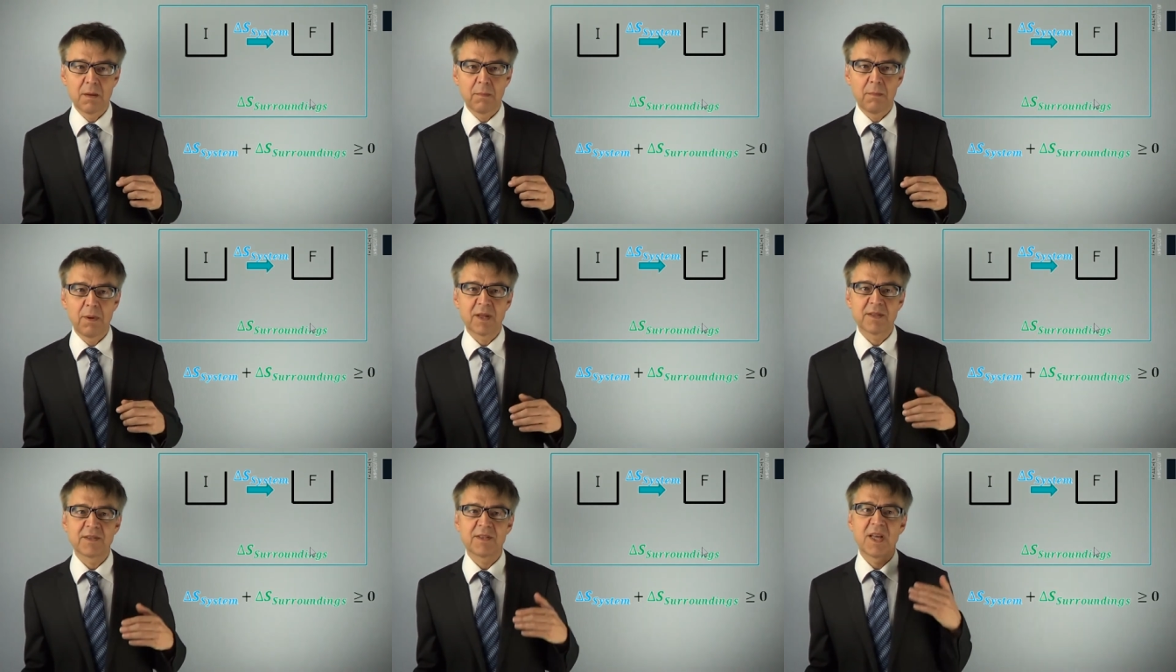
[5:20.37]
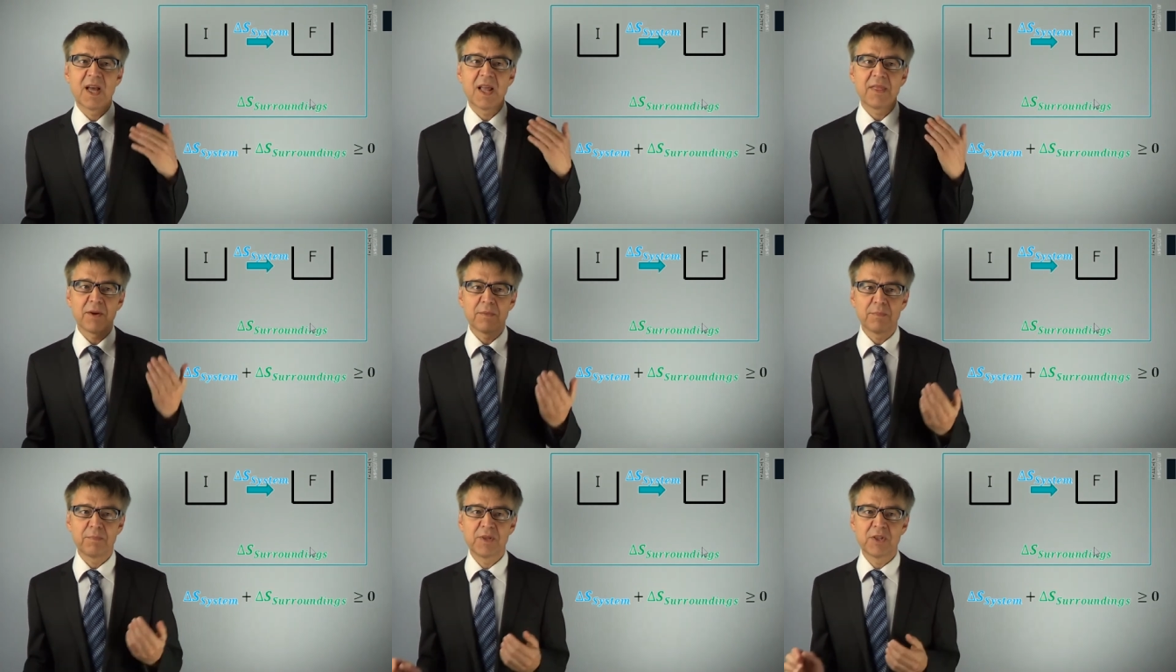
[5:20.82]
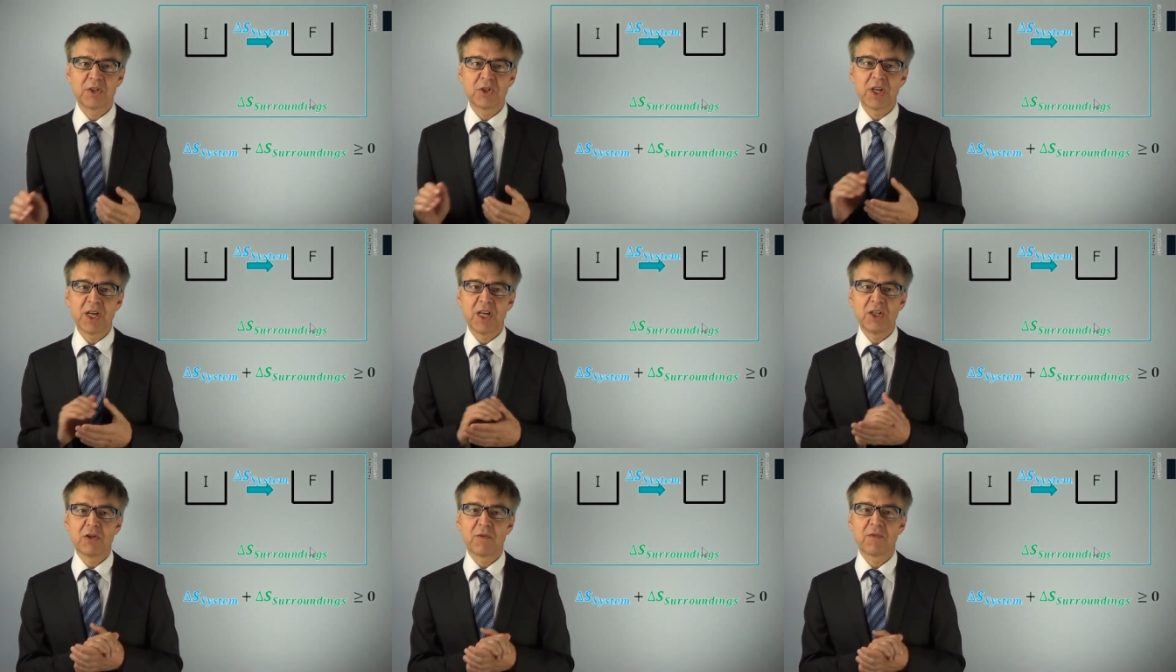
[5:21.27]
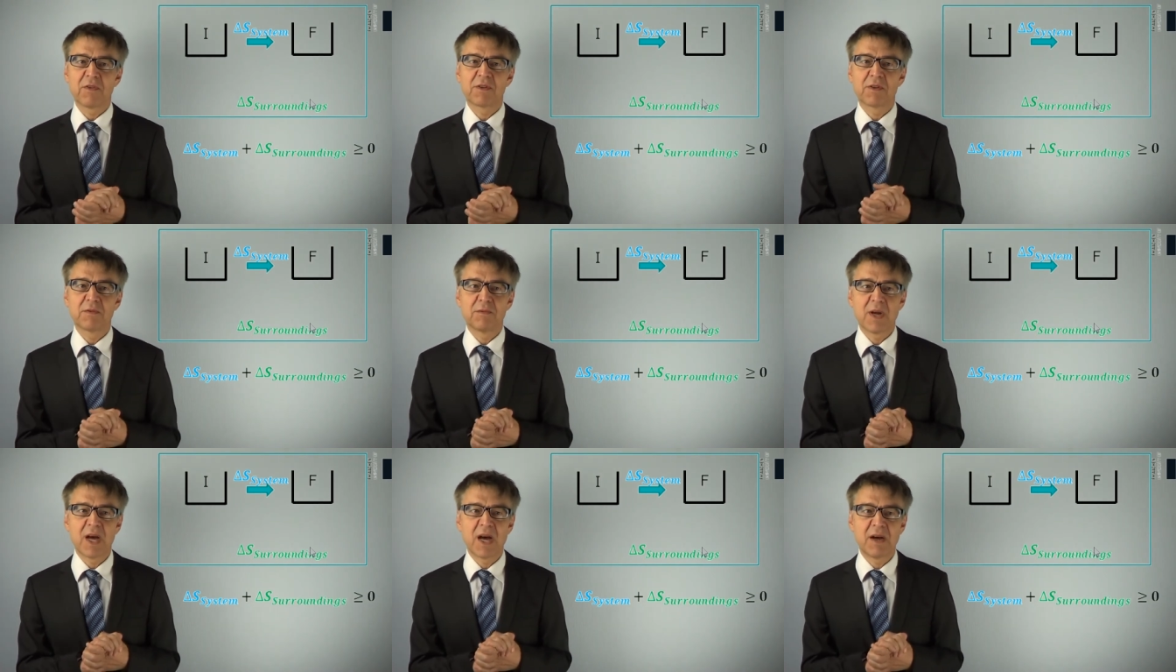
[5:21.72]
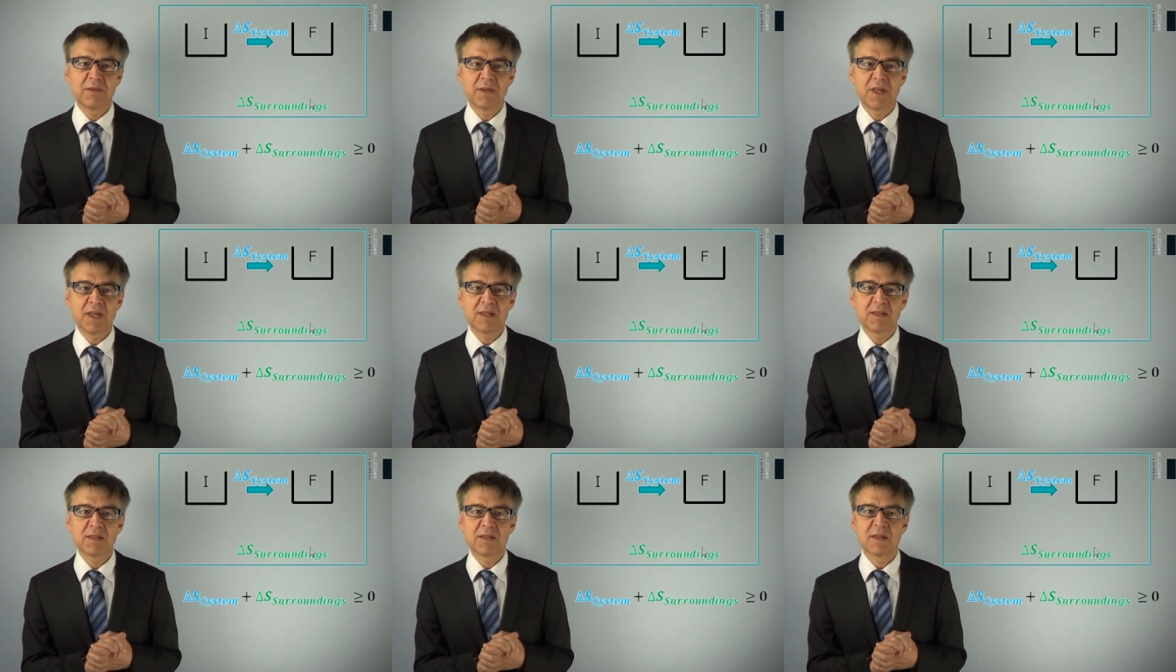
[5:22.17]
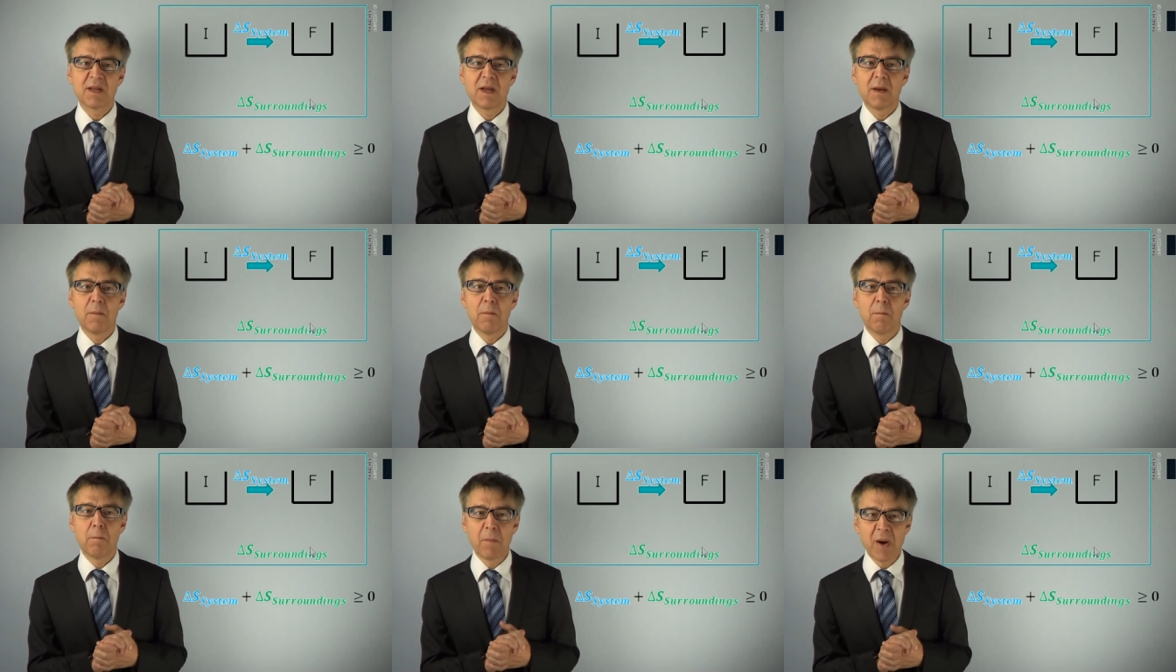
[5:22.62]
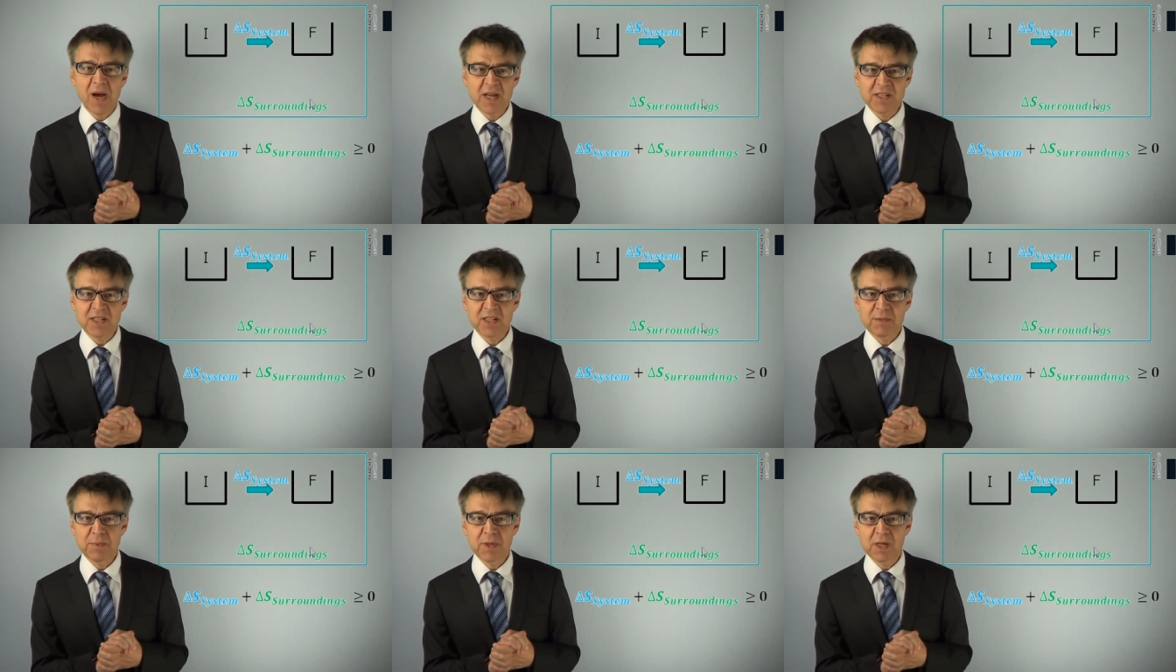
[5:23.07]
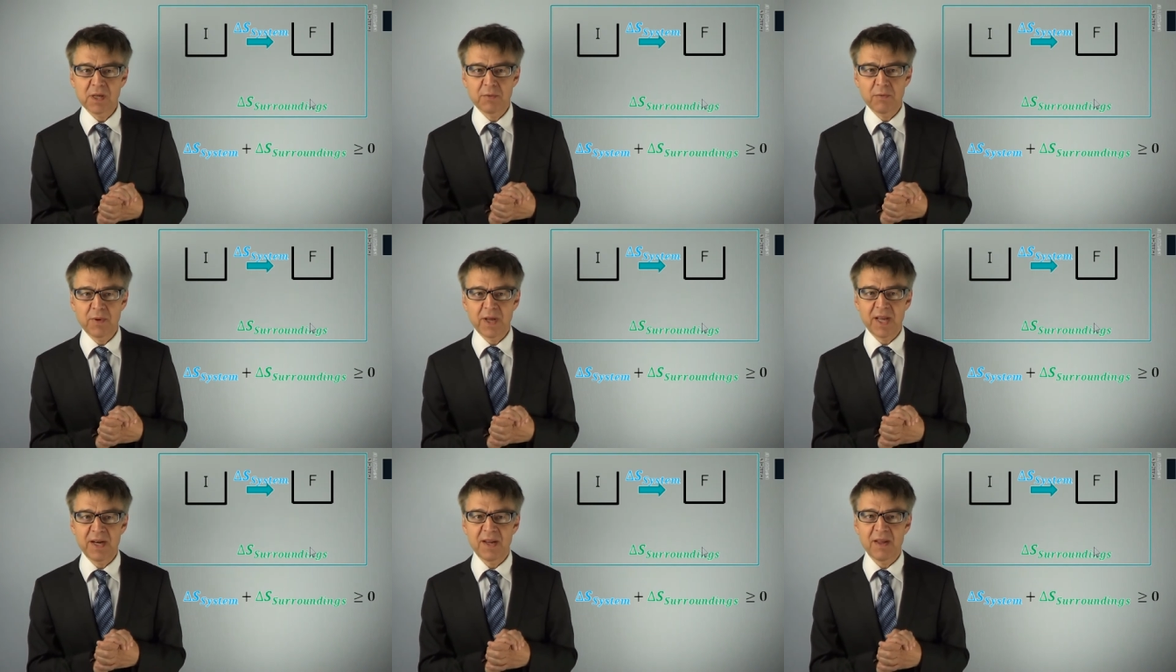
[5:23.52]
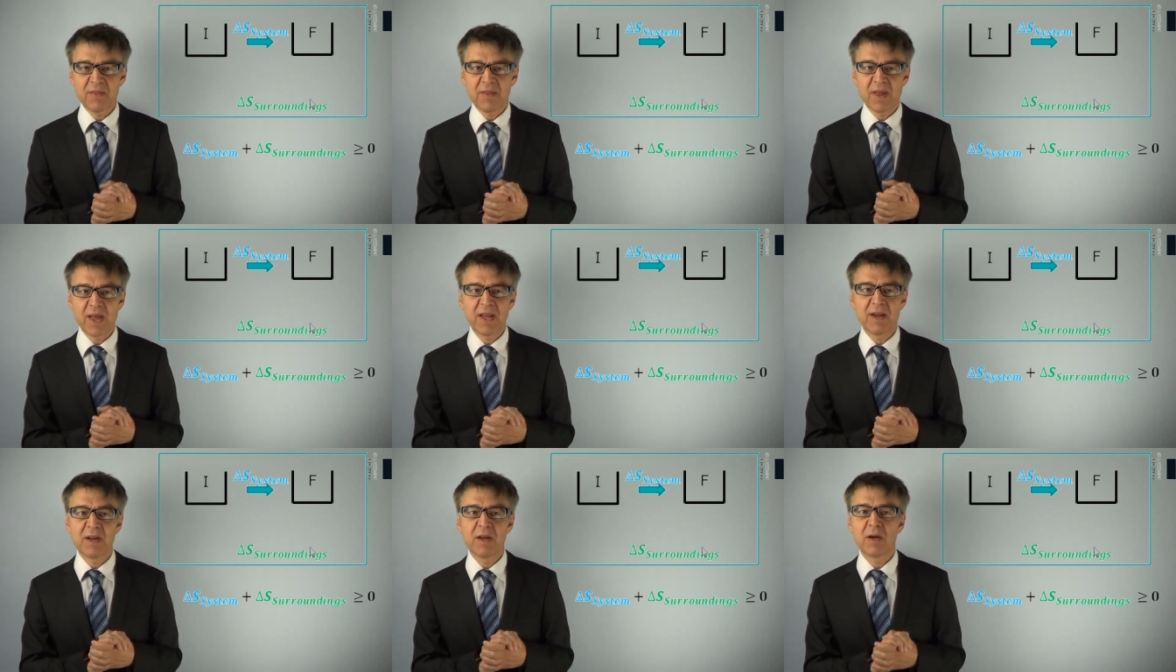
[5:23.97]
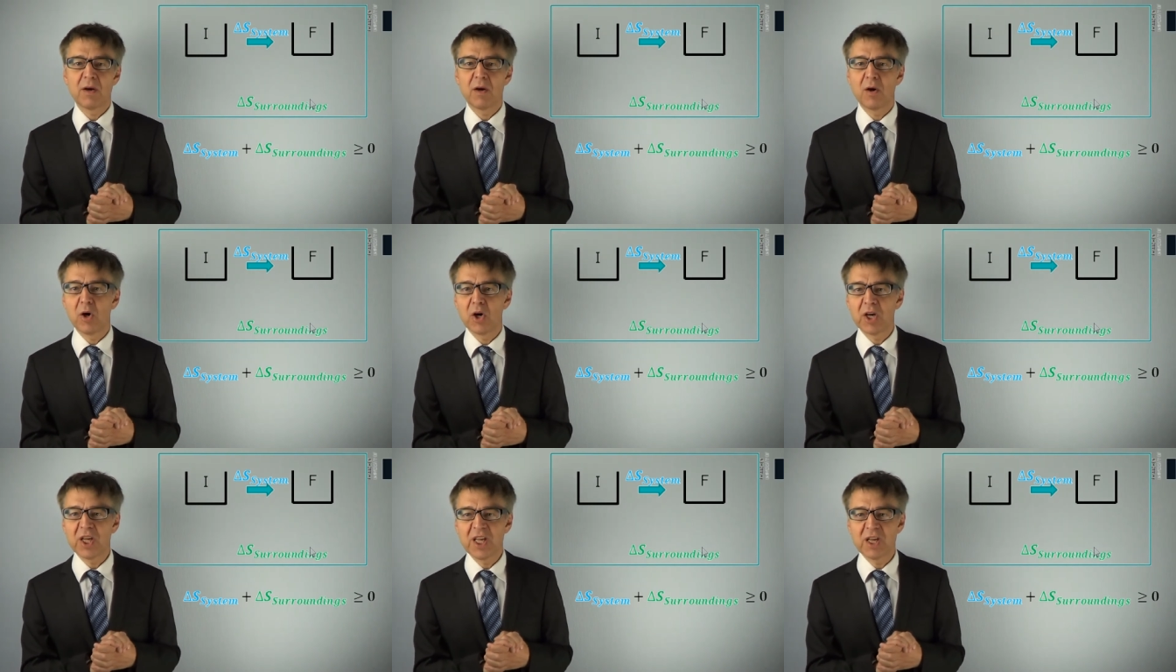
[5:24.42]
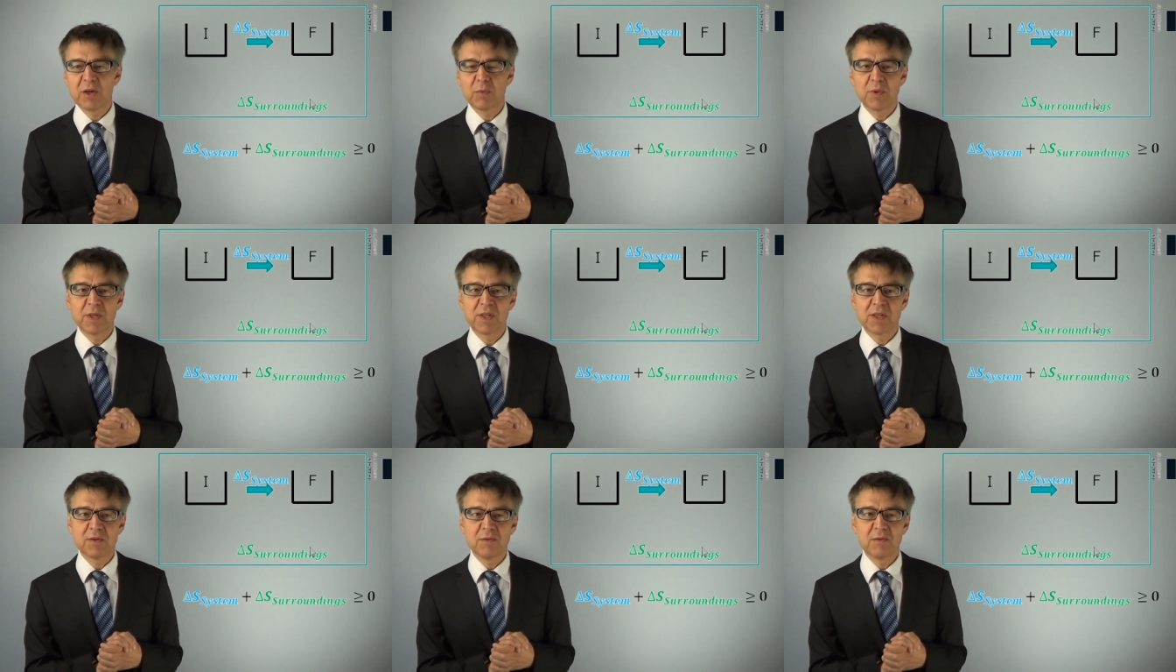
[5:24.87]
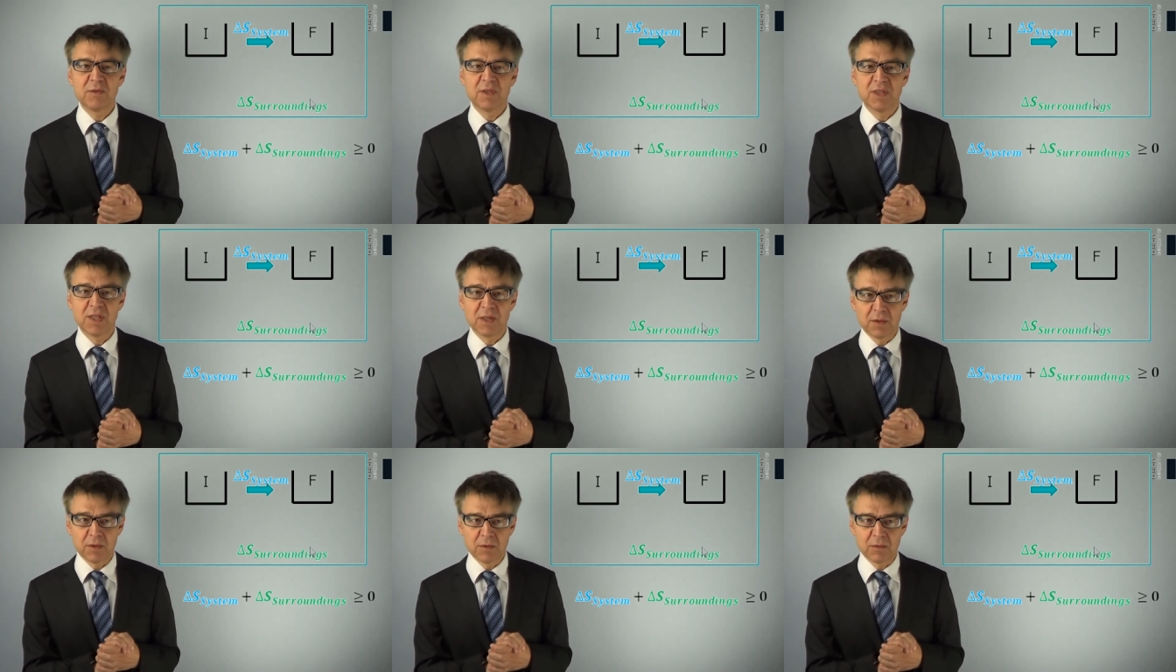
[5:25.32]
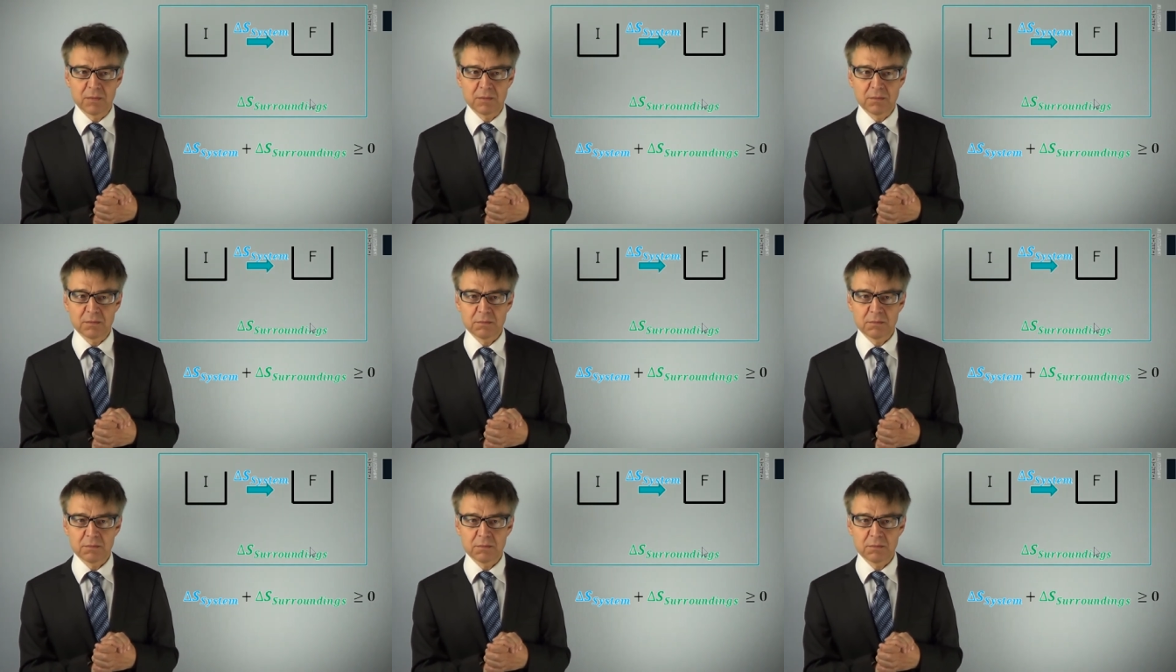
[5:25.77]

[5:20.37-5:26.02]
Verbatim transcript: plus the entropy change of the surroundings must be greater than or equal to zero.